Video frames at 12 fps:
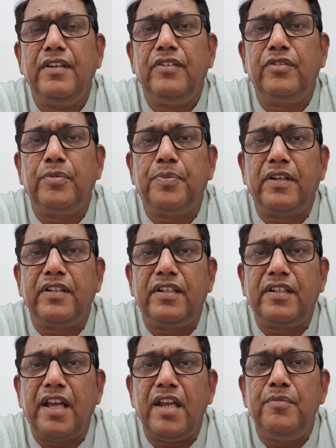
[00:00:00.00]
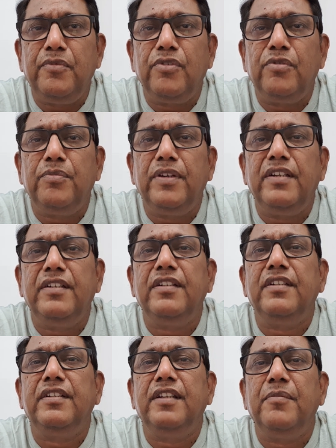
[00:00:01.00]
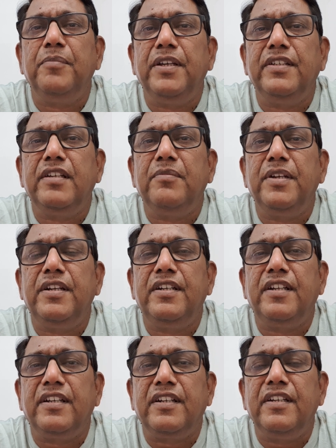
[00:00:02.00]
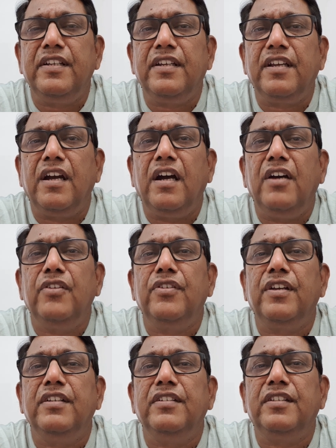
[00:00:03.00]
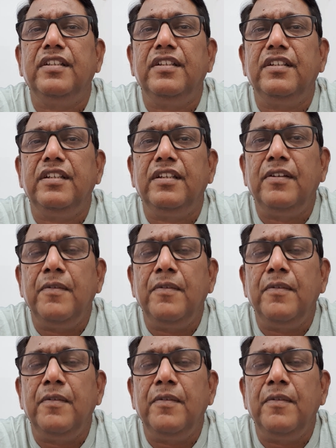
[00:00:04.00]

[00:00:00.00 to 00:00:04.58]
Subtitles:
So for the time domain, the measurement technique, or you can say